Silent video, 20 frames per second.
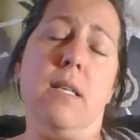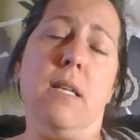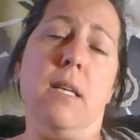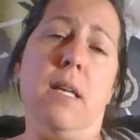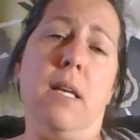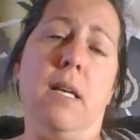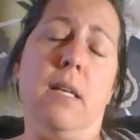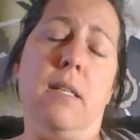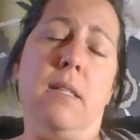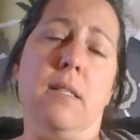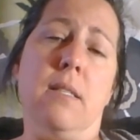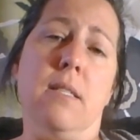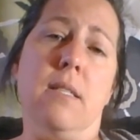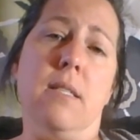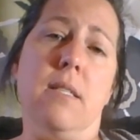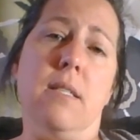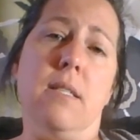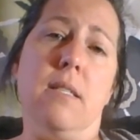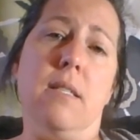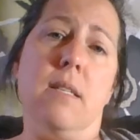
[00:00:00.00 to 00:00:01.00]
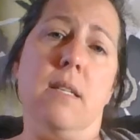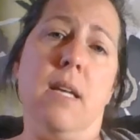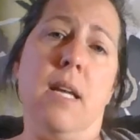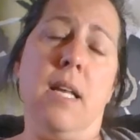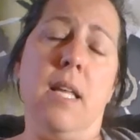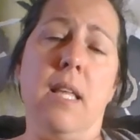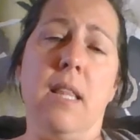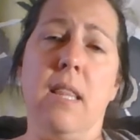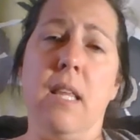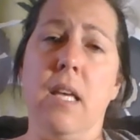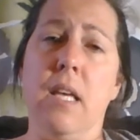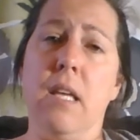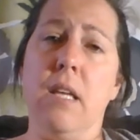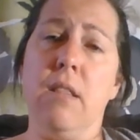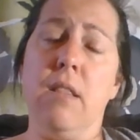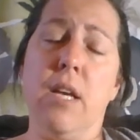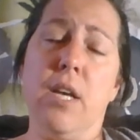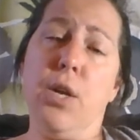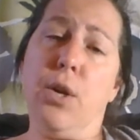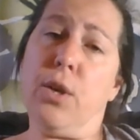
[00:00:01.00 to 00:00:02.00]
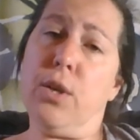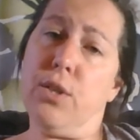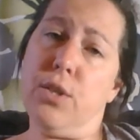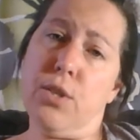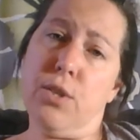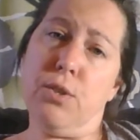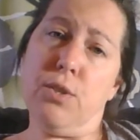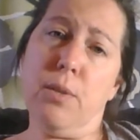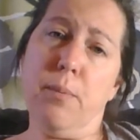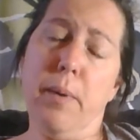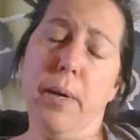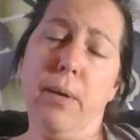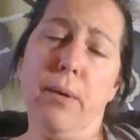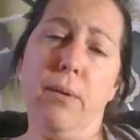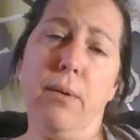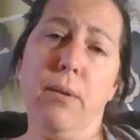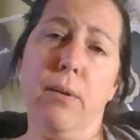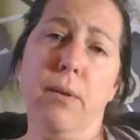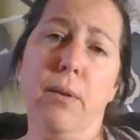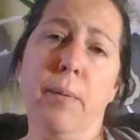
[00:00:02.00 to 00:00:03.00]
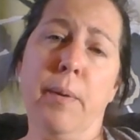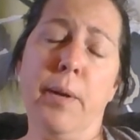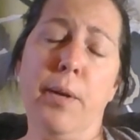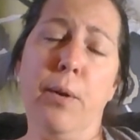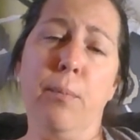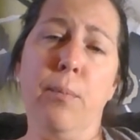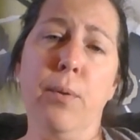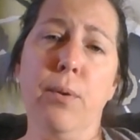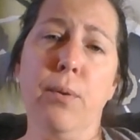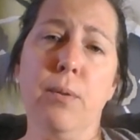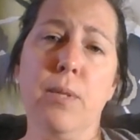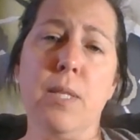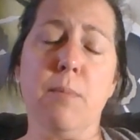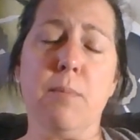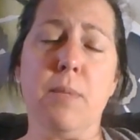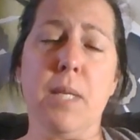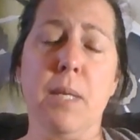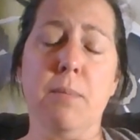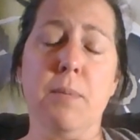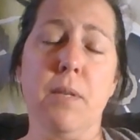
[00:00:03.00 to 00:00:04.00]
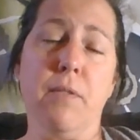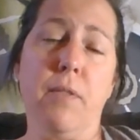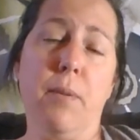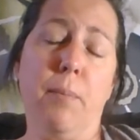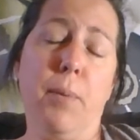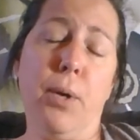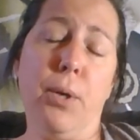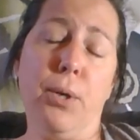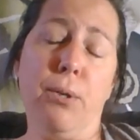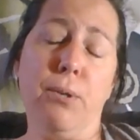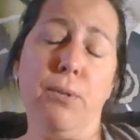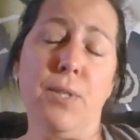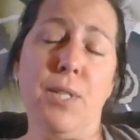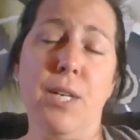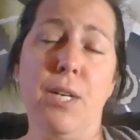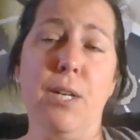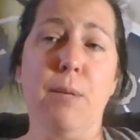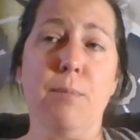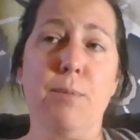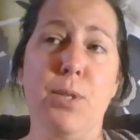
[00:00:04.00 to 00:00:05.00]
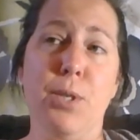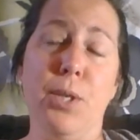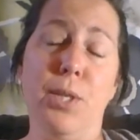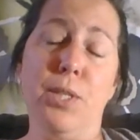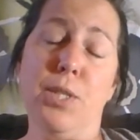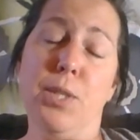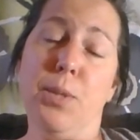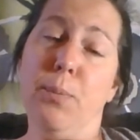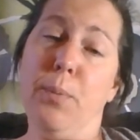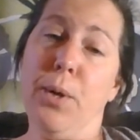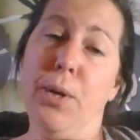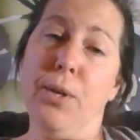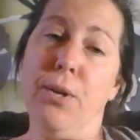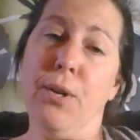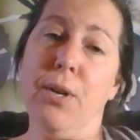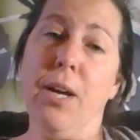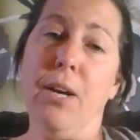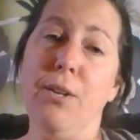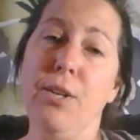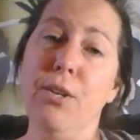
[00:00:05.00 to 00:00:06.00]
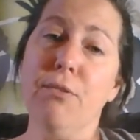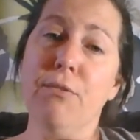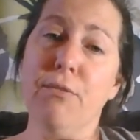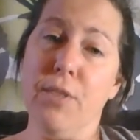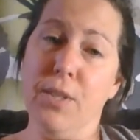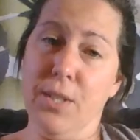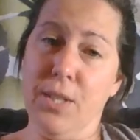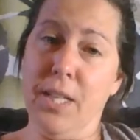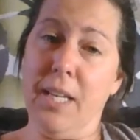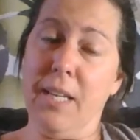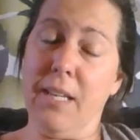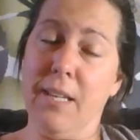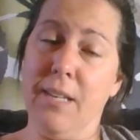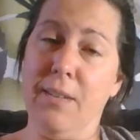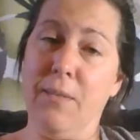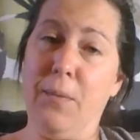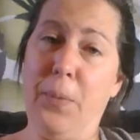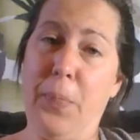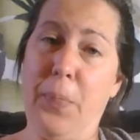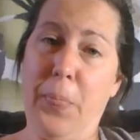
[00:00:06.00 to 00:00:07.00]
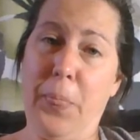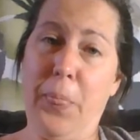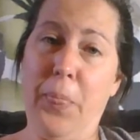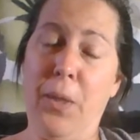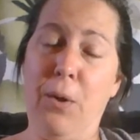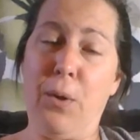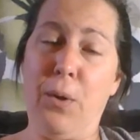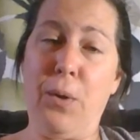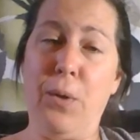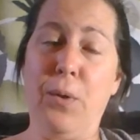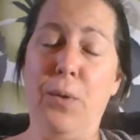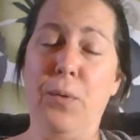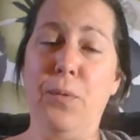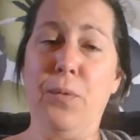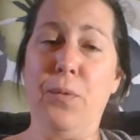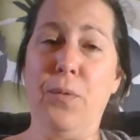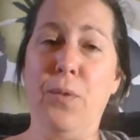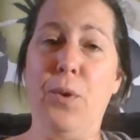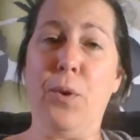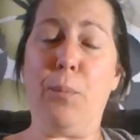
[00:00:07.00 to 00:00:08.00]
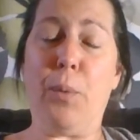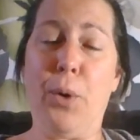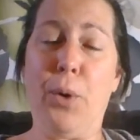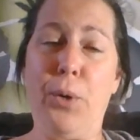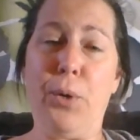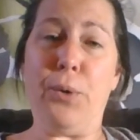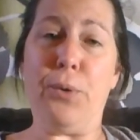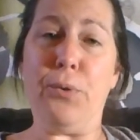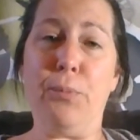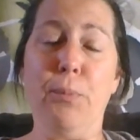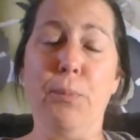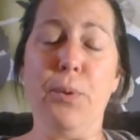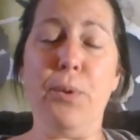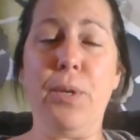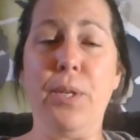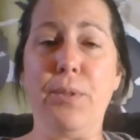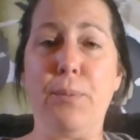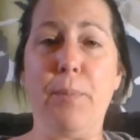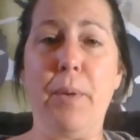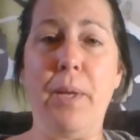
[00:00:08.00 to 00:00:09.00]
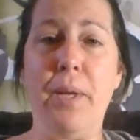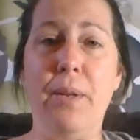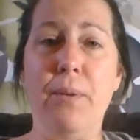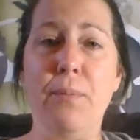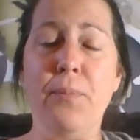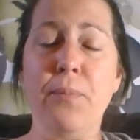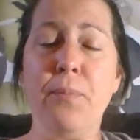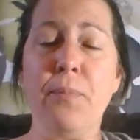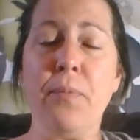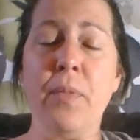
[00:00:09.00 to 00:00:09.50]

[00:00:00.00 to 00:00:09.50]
and anything that you're concerned about your mood. Sometimes if the partner's there, I'm turning to the partner. How do you feel like your partner's mood has been?